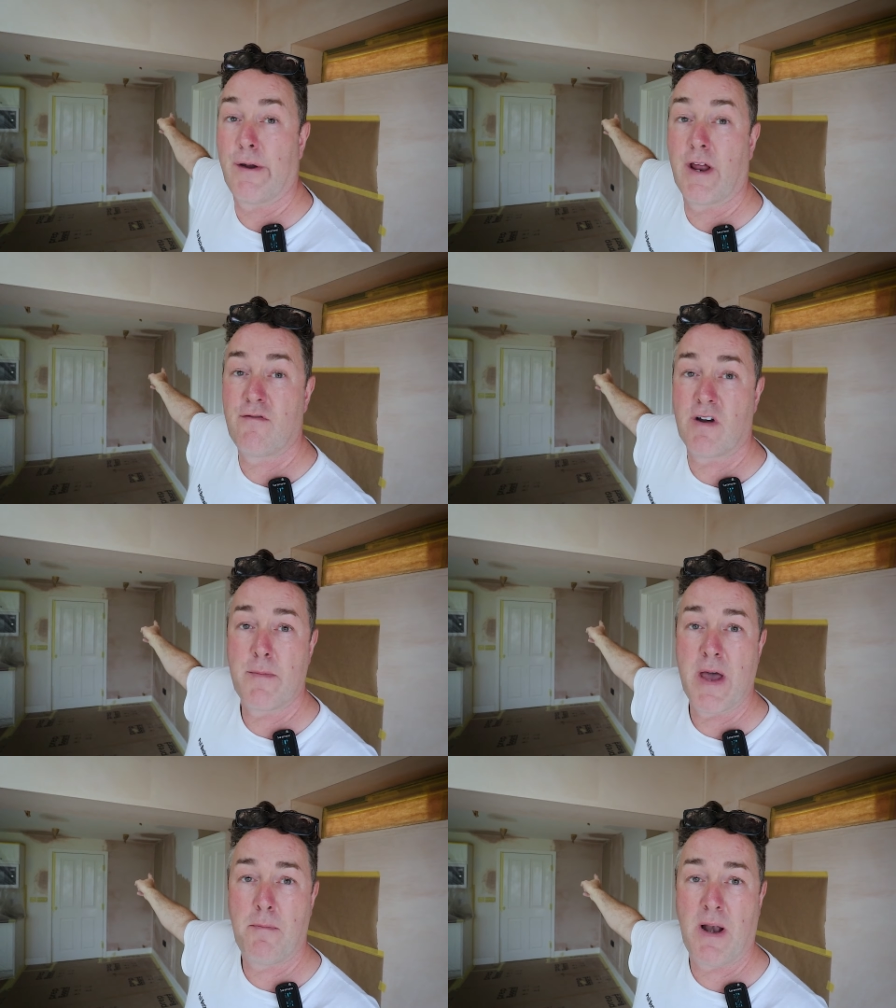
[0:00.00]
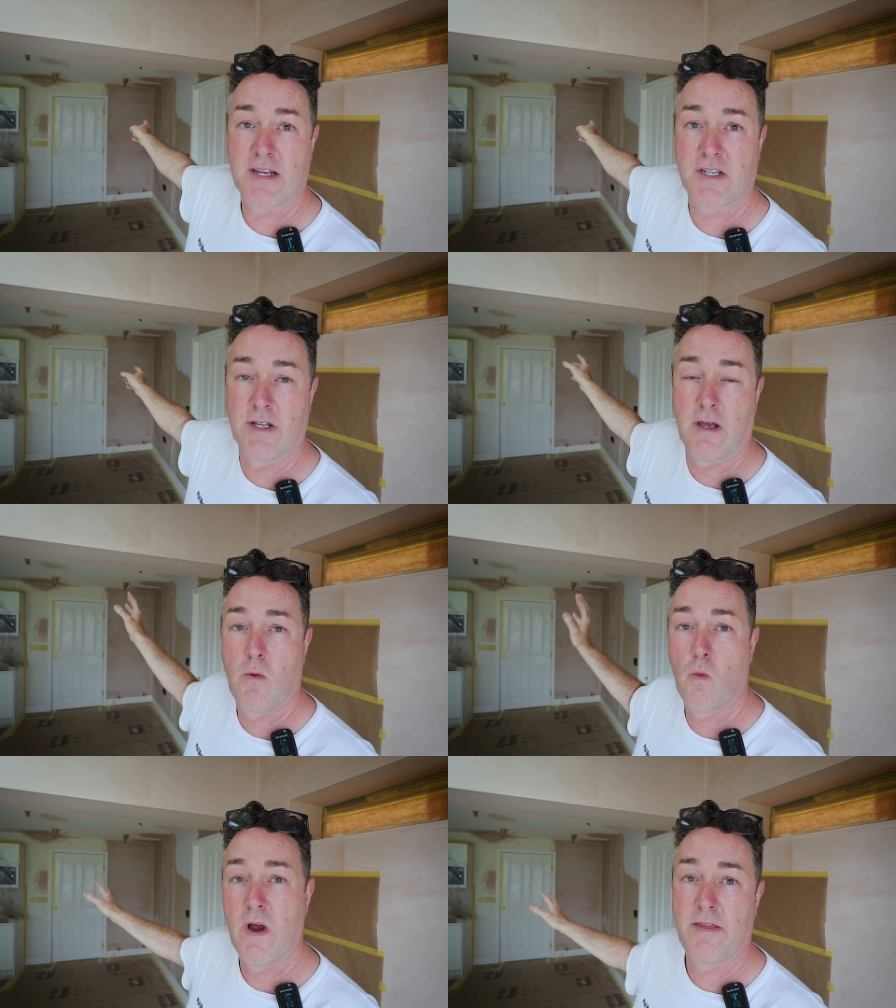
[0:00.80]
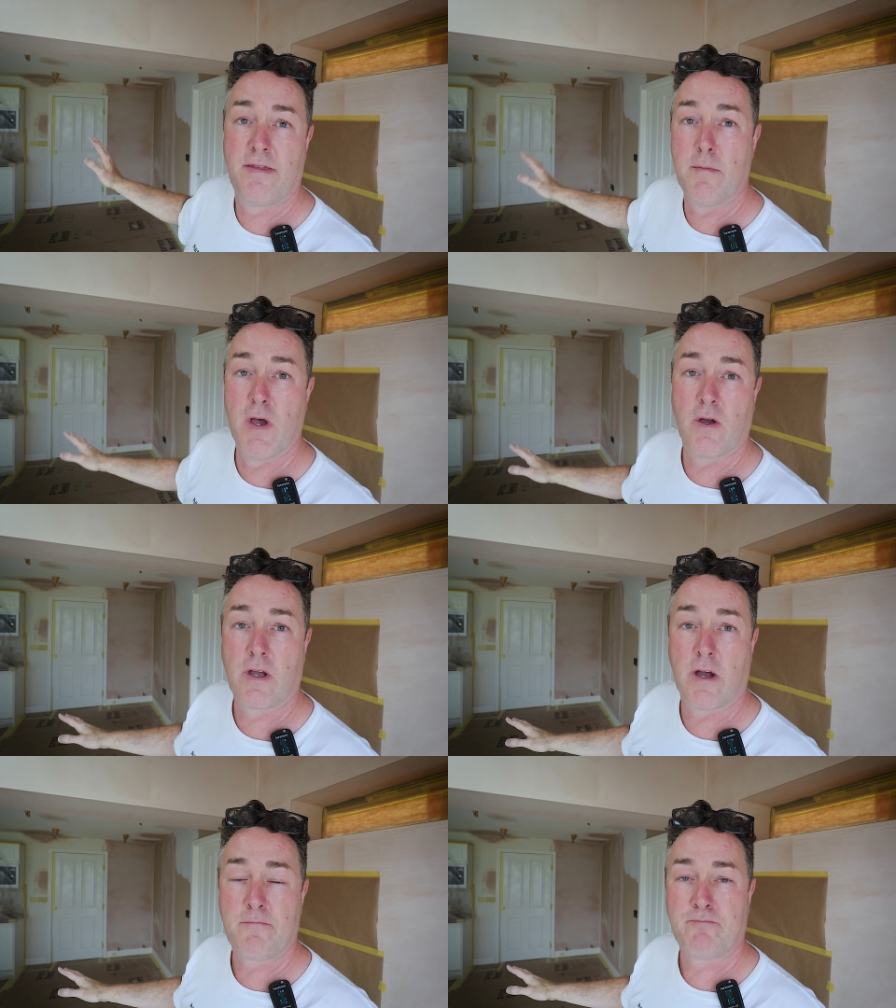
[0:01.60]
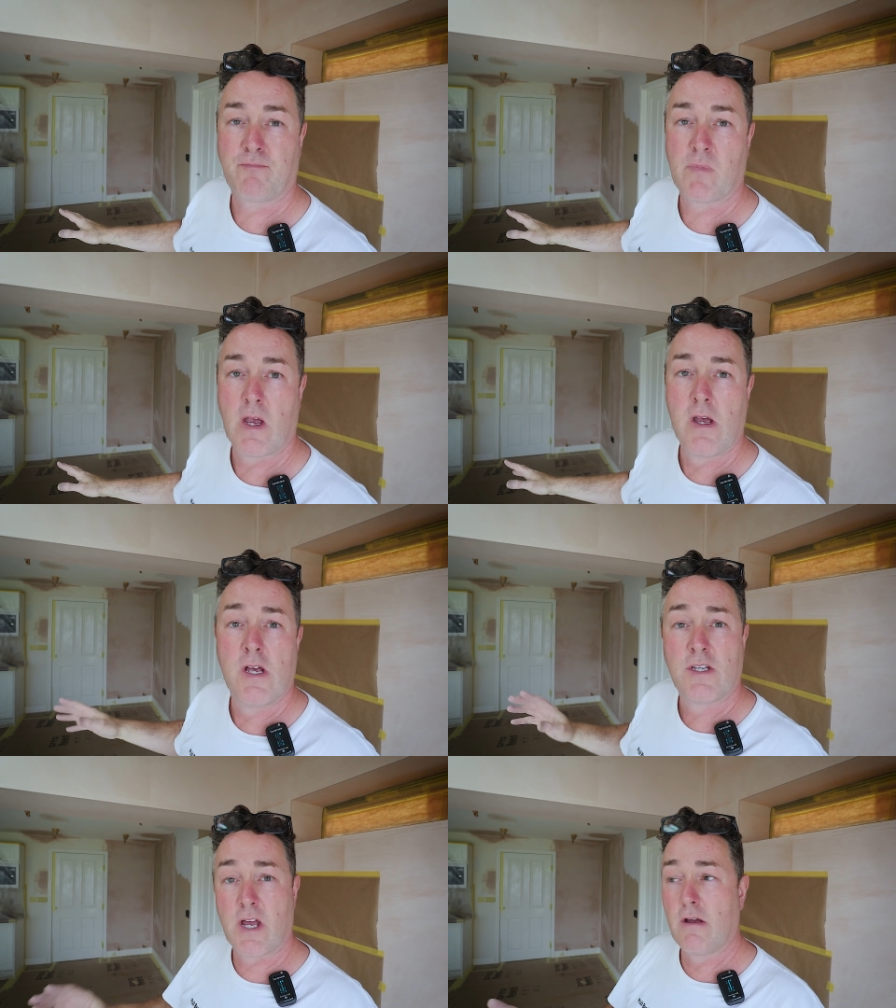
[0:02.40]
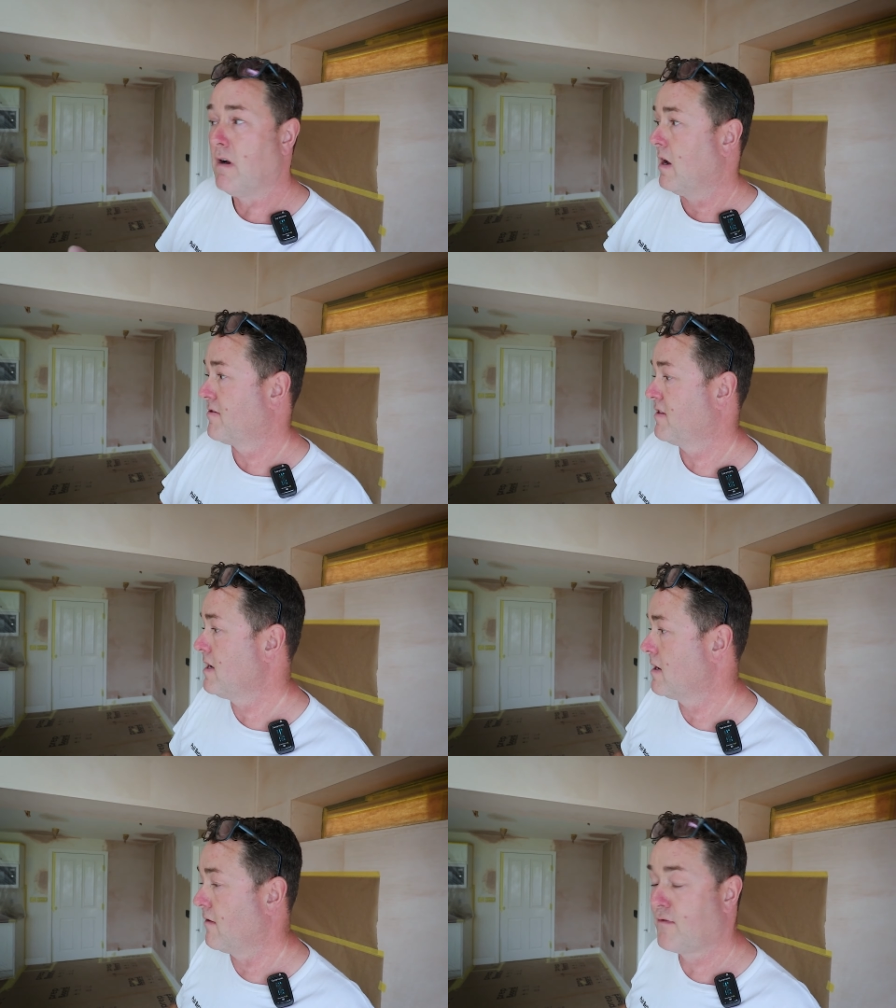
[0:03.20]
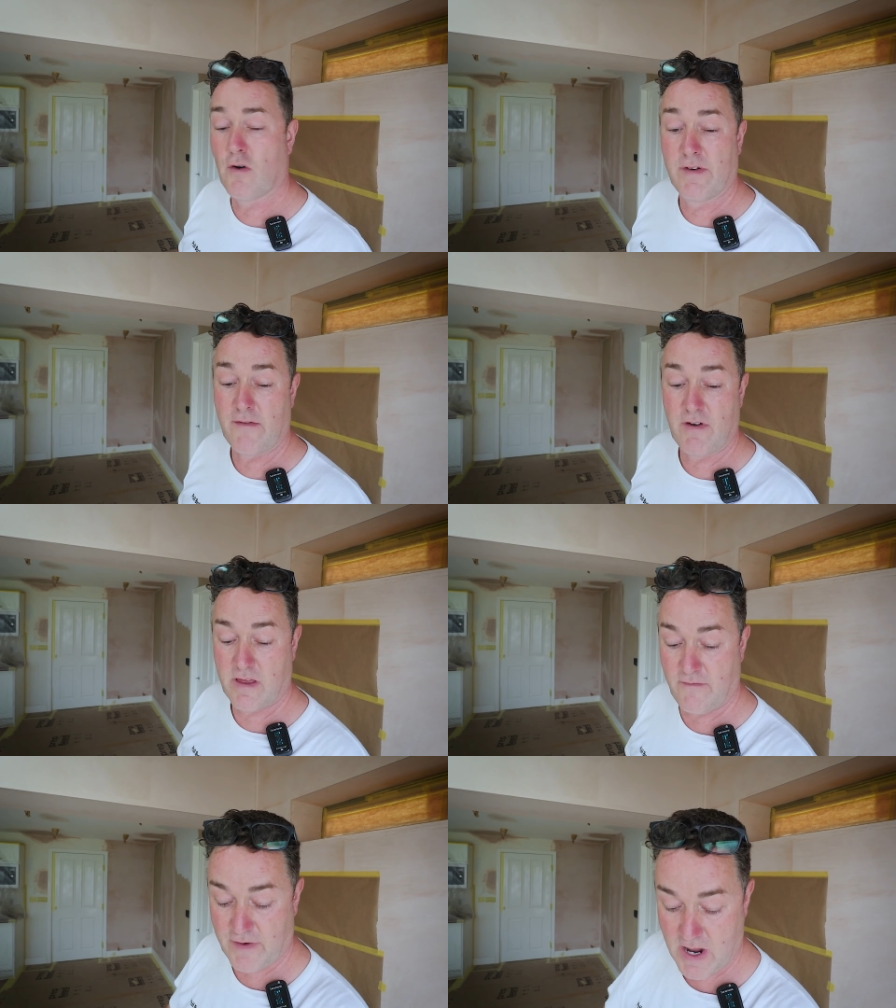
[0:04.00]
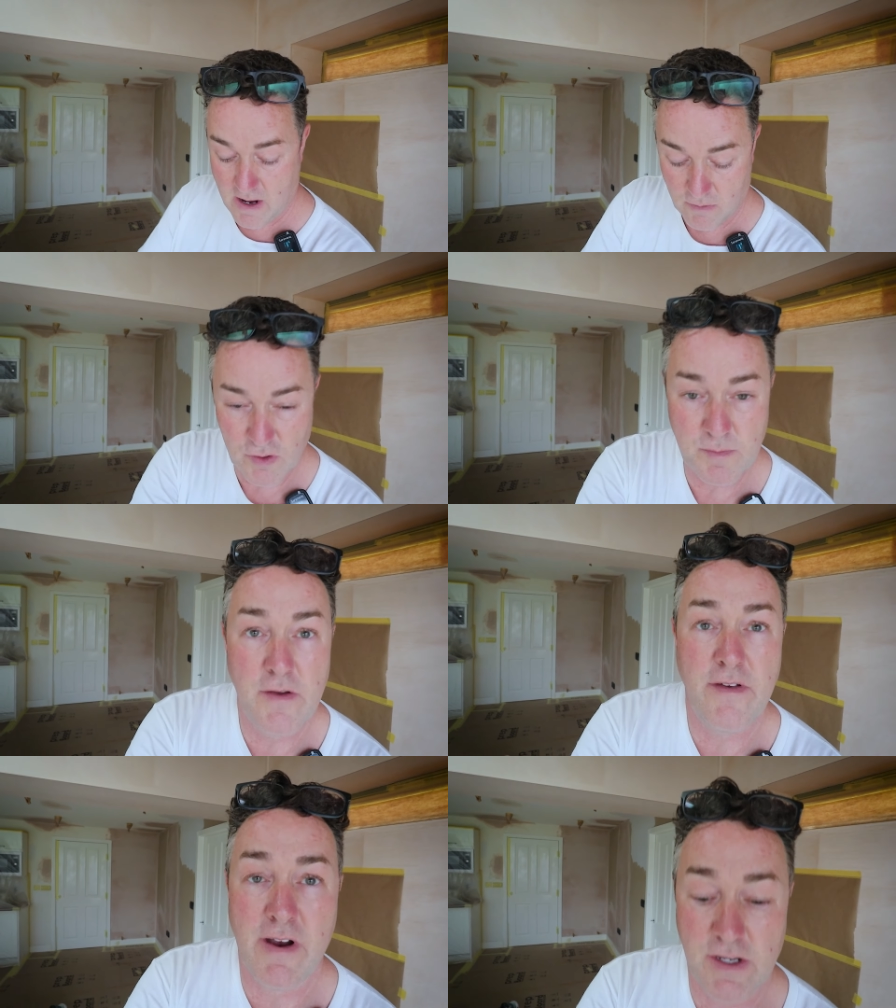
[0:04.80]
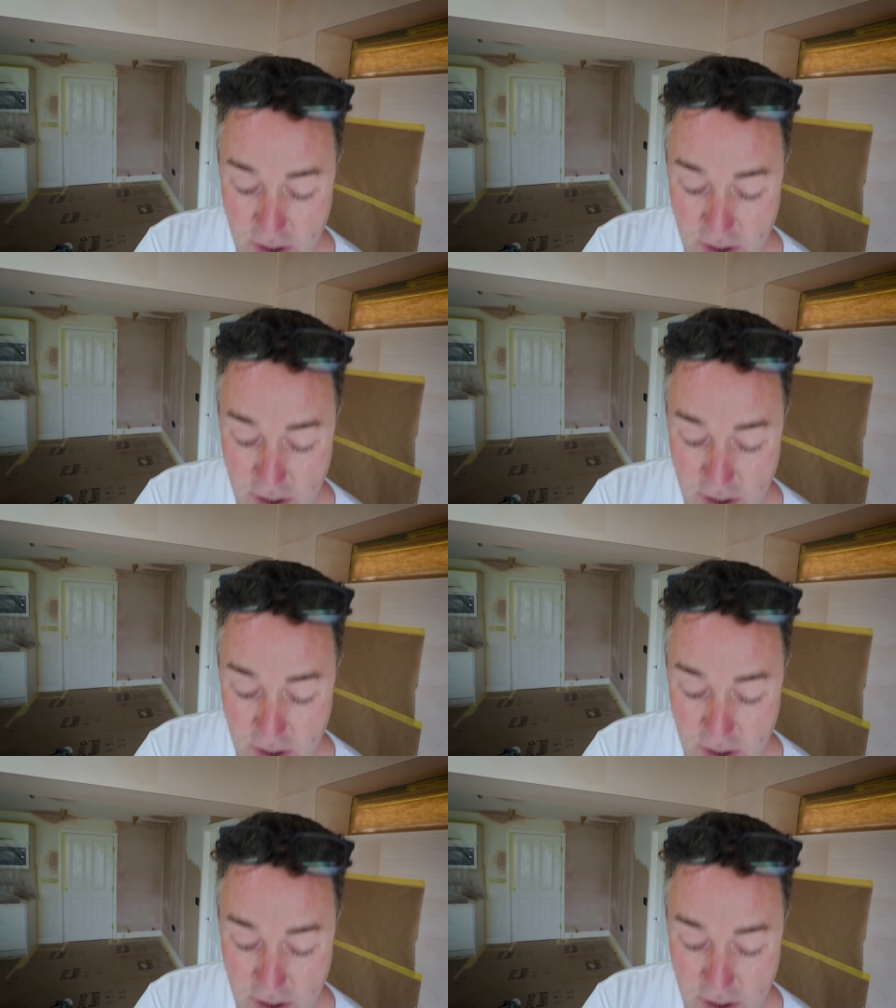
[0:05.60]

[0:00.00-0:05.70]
going over any bare plaster with the Mirka. So I think I've covered everything for now. I'll just move you around